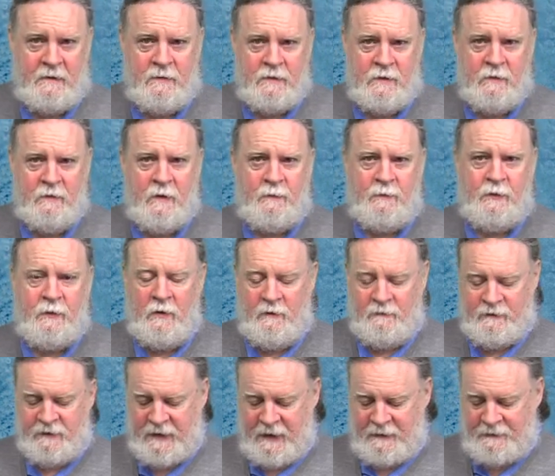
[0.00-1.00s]
to
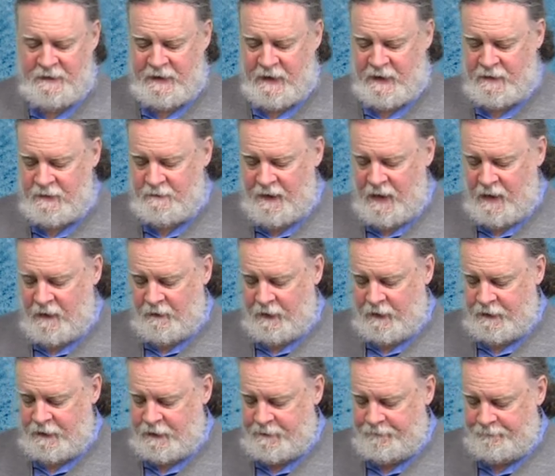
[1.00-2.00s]
approve same-sex
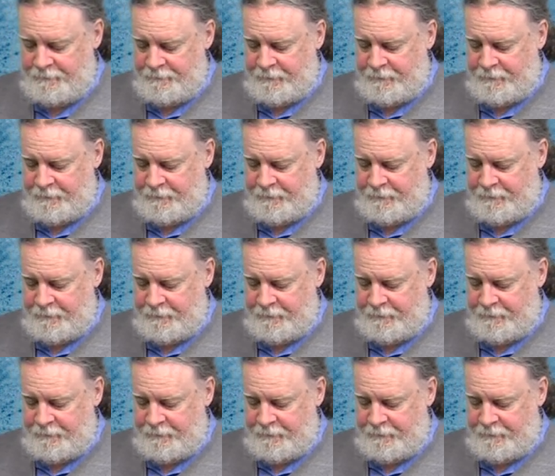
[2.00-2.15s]
marriage.